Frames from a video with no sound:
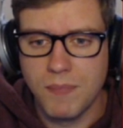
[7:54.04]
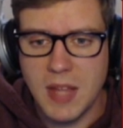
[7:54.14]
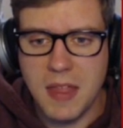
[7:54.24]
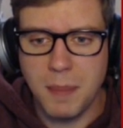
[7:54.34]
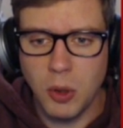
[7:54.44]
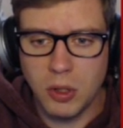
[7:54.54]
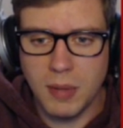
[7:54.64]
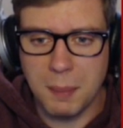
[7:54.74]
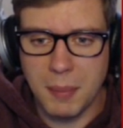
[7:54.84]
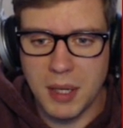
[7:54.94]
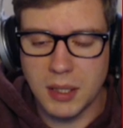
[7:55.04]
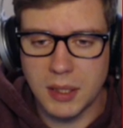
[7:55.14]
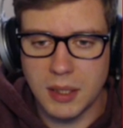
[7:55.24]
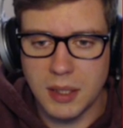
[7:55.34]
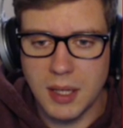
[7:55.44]
In the Pokemon
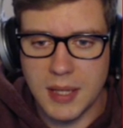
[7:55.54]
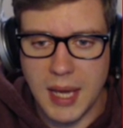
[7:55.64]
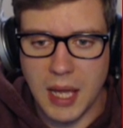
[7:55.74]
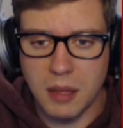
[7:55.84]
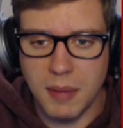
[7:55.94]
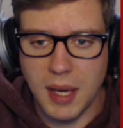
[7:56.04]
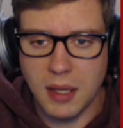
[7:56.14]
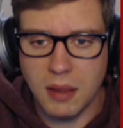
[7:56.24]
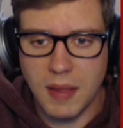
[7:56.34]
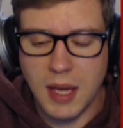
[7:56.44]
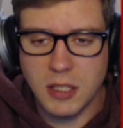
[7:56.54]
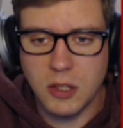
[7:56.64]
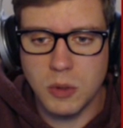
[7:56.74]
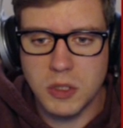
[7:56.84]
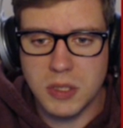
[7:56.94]
manga in the anime, they
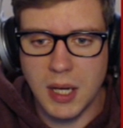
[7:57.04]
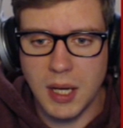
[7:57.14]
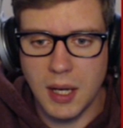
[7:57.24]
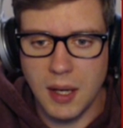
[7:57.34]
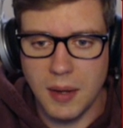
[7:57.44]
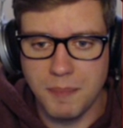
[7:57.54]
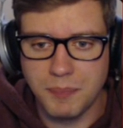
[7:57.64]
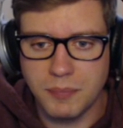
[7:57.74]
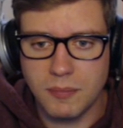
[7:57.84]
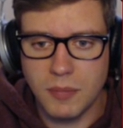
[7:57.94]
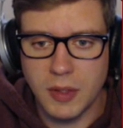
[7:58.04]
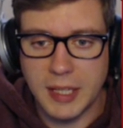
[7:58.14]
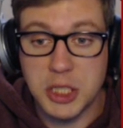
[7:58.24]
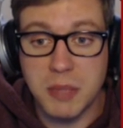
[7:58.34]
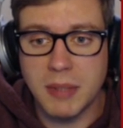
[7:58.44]
use uh, like
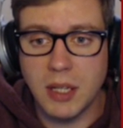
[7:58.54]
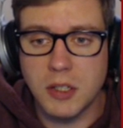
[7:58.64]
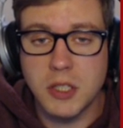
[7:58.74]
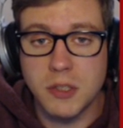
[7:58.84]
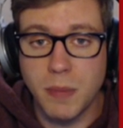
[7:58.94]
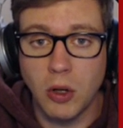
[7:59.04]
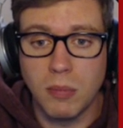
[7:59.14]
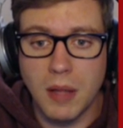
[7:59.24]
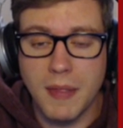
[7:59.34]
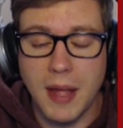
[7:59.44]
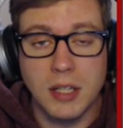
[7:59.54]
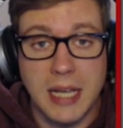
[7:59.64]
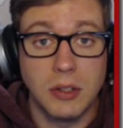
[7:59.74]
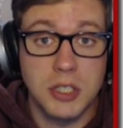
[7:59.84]
gym leaders use Pokemon that are tailored